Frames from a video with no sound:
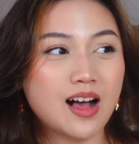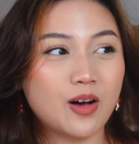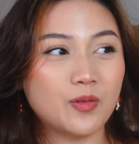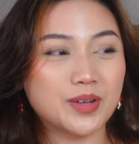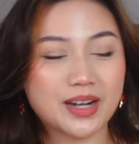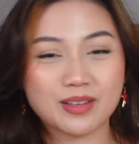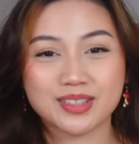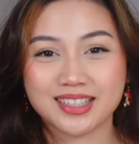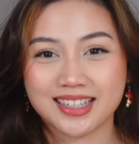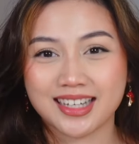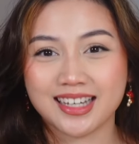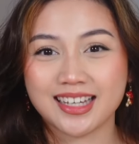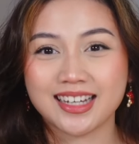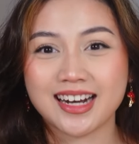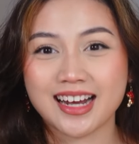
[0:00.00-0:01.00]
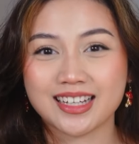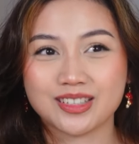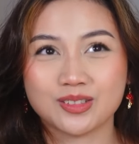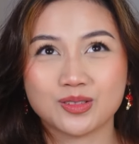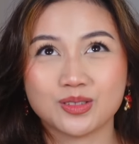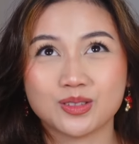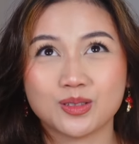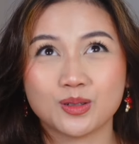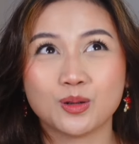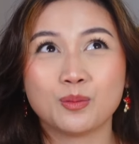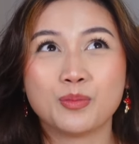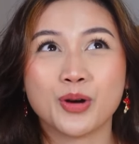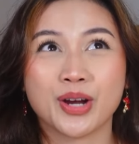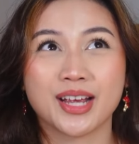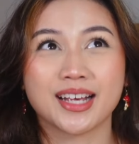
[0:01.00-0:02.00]
When I was a kid, I used to
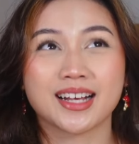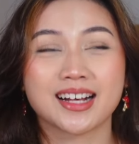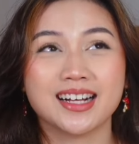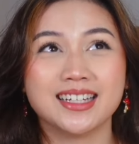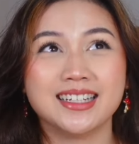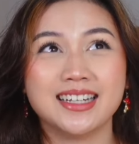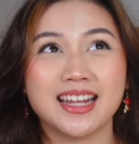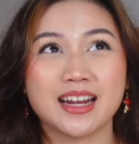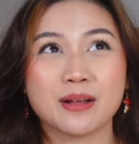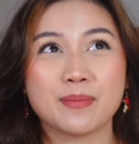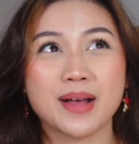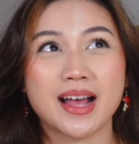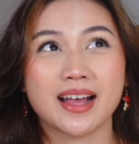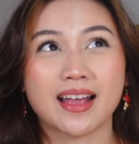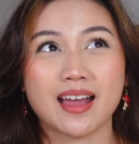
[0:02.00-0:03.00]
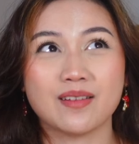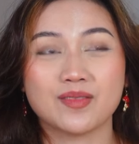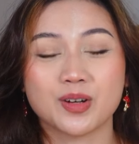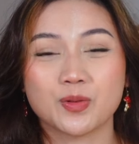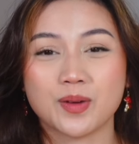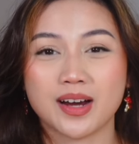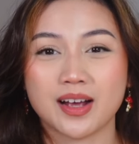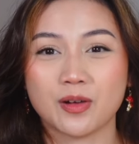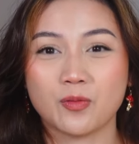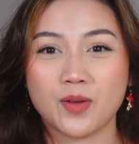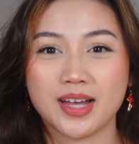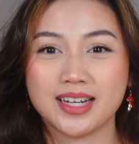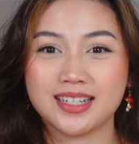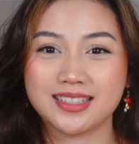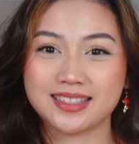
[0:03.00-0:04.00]
bring a knitting bag everywhere I
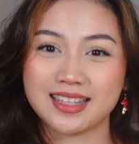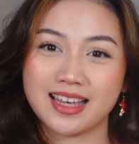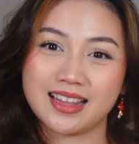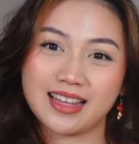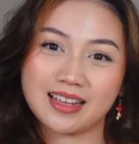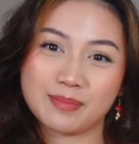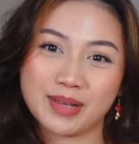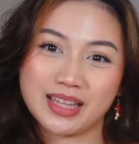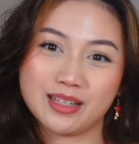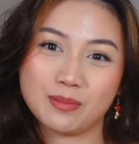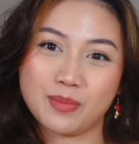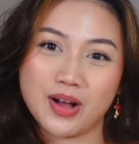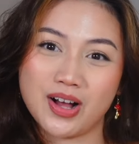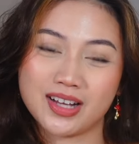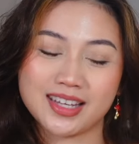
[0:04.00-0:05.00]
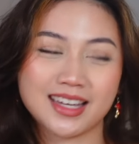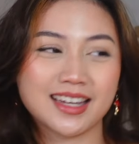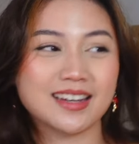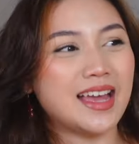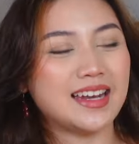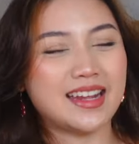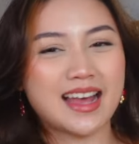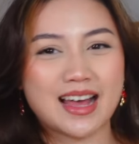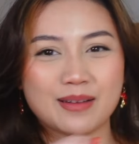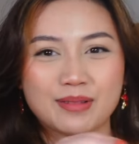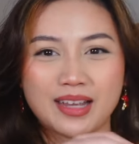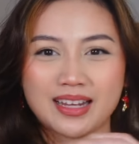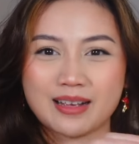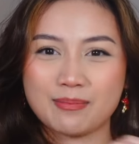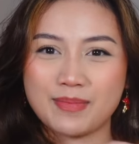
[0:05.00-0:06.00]
went inside like my little pocket, and it had
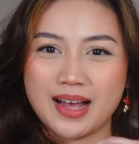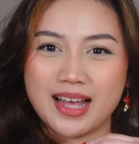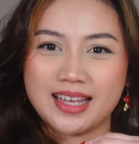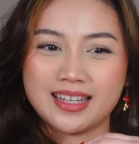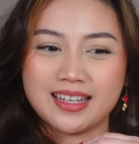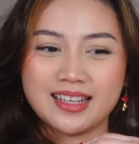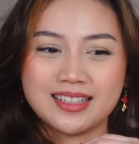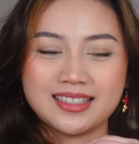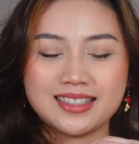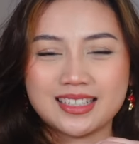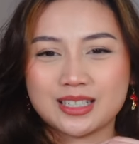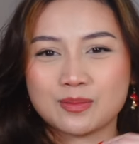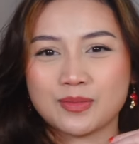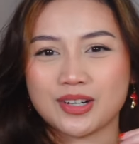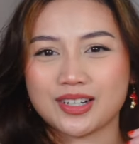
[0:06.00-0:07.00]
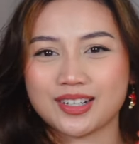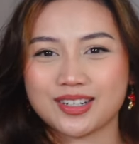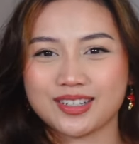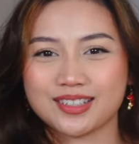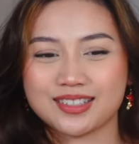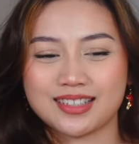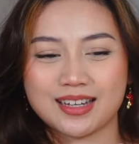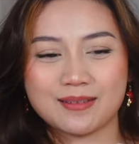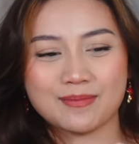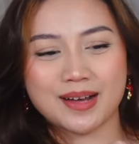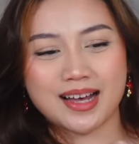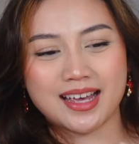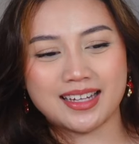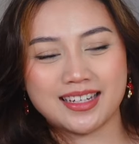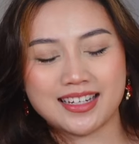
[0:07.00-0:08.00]
like my stitch markers and
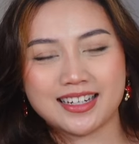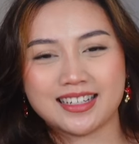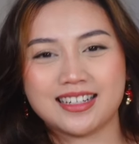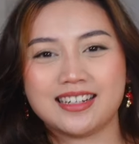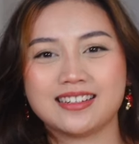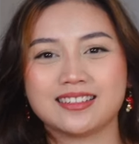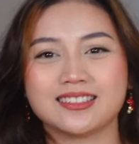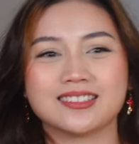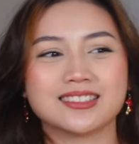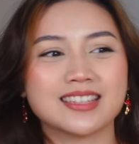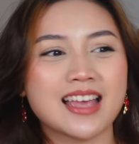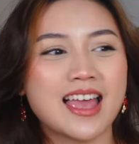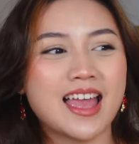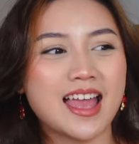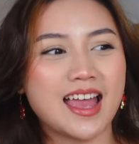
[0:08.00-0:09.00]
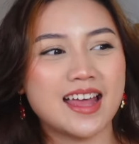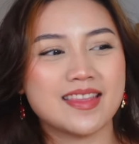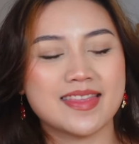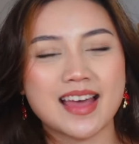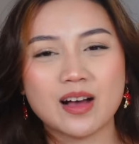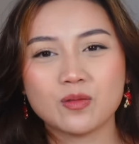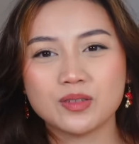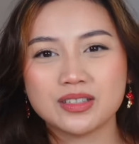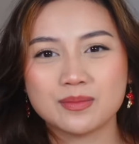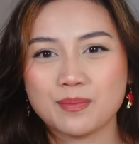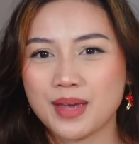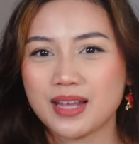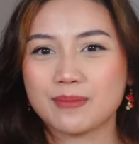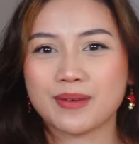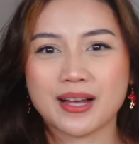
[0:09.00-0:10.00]
my knitting needles, and that was
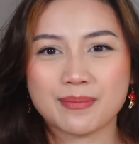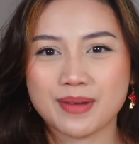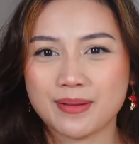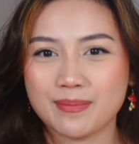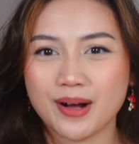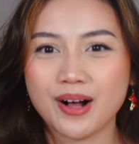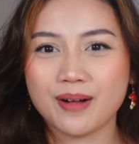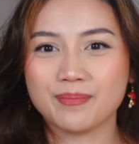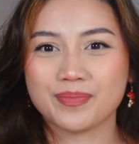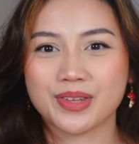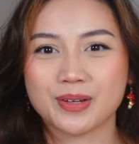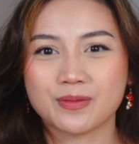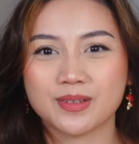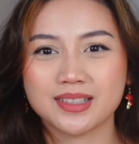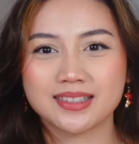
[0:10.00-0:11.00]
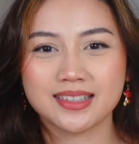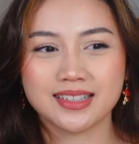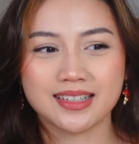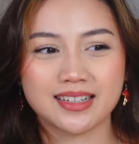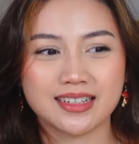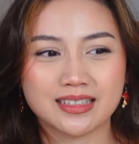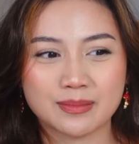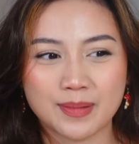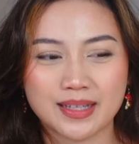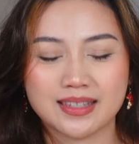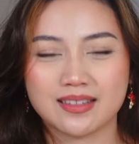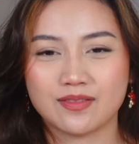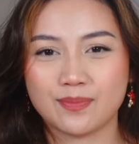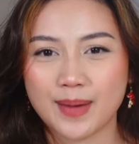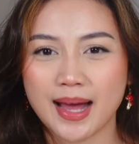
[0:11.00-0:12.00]
made by my mom. It wasn't an
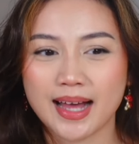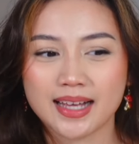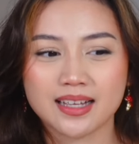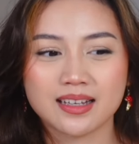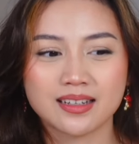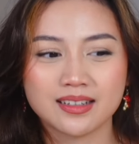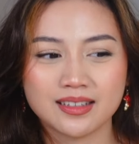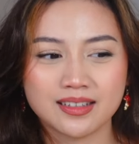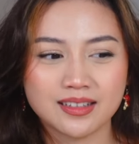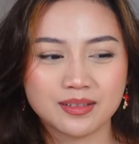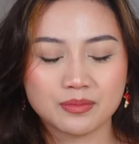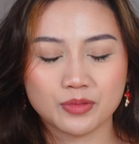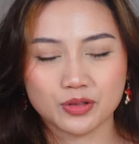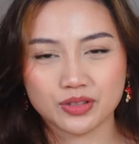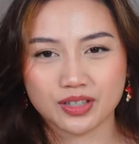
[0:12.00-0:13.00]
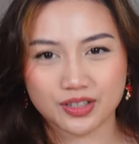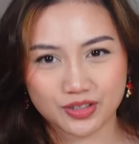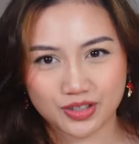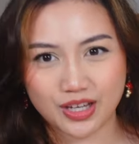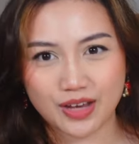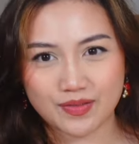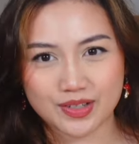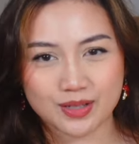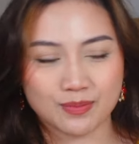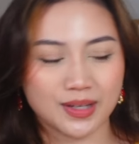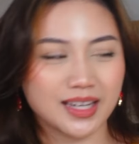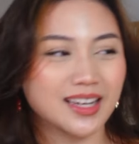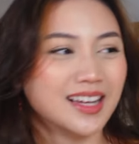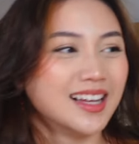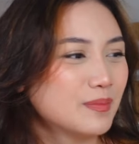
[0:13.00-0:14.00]
expensive bag, mostly because she gave it to
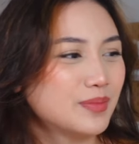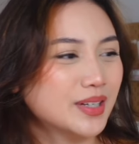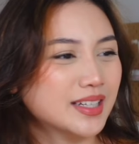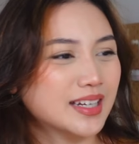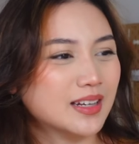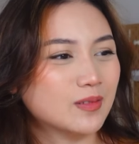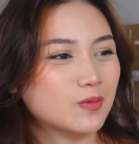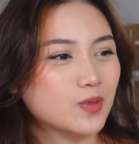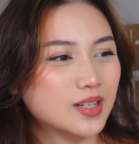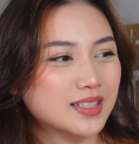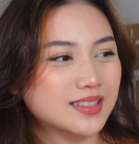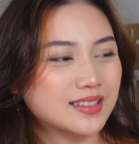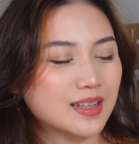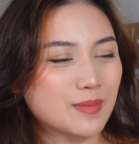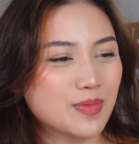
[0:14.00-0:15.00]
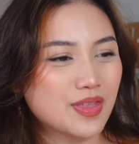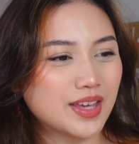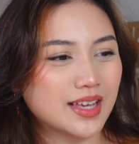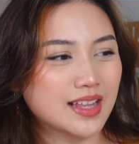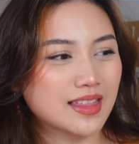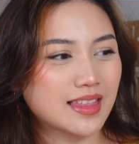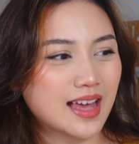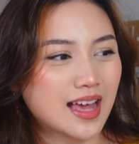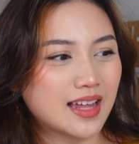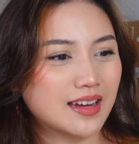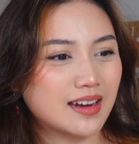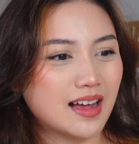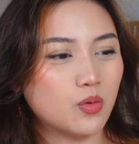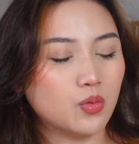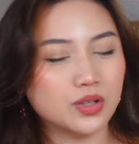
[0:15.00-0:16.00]
me, but it was something that
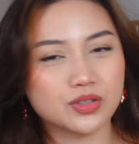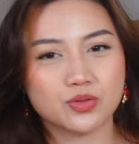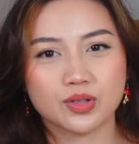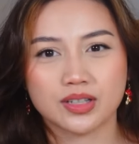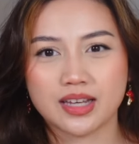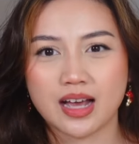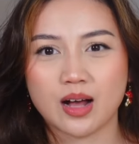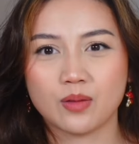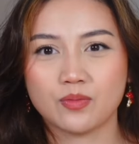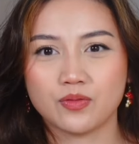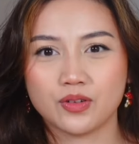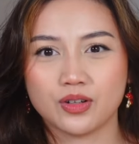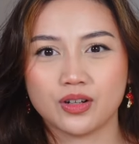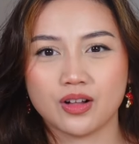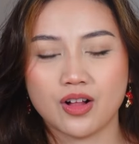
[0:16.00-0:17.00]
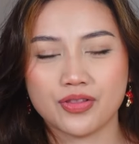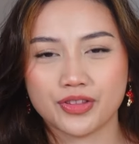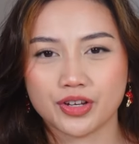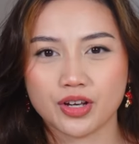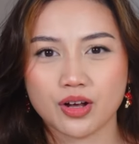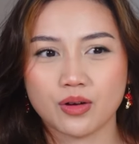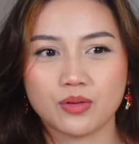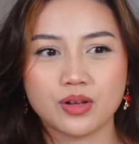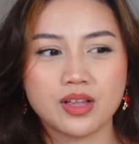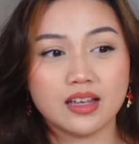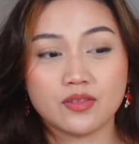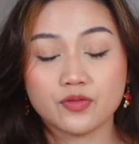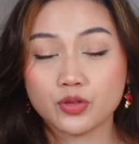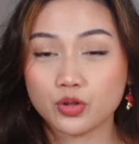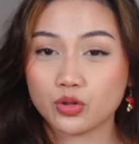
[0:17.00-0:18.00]
was really helpful on the go.
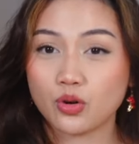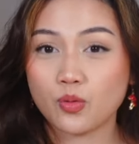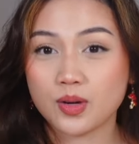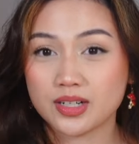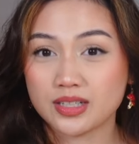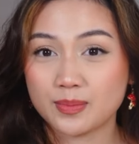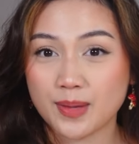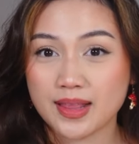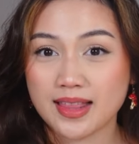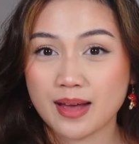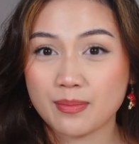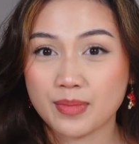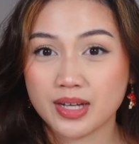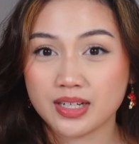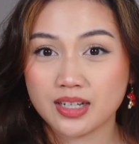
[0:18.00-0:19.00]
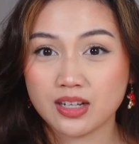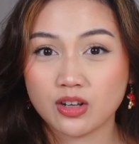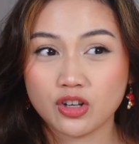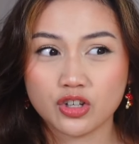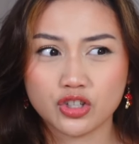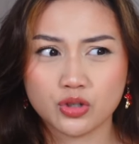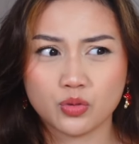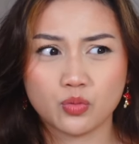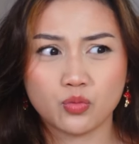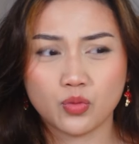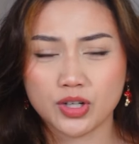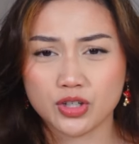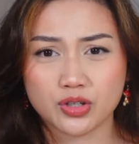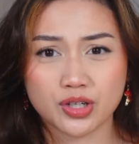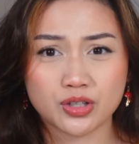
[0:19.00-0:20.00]
If you don't want to spend that money,
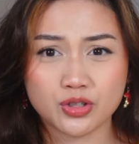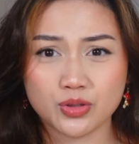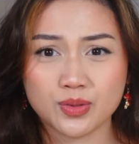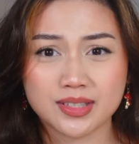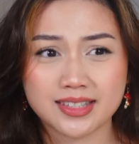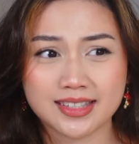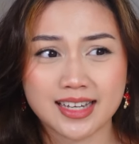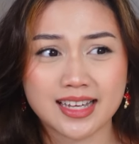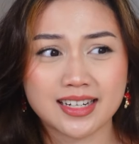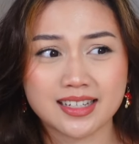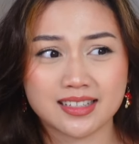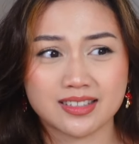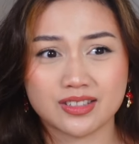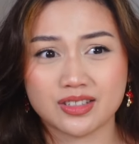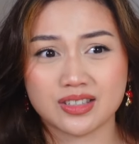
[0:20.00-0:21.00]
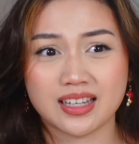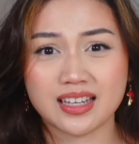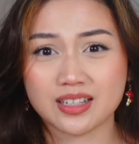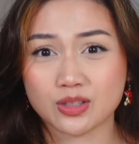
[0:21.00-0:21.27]
what you can do instead is just get a